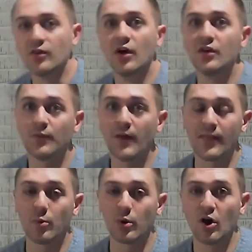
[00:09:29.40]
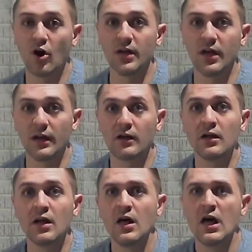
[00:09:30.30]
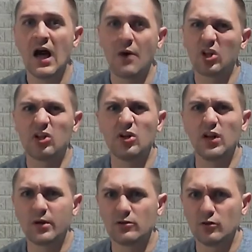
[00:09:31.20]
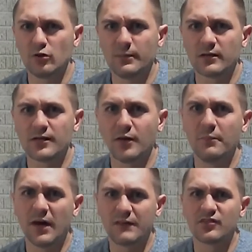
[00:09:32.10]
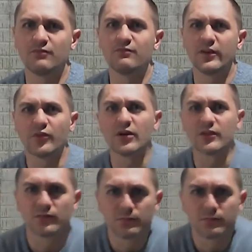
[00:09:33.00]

So now that we're carbonating, I'm going to clean up here a little bit, come back for some final thoughts.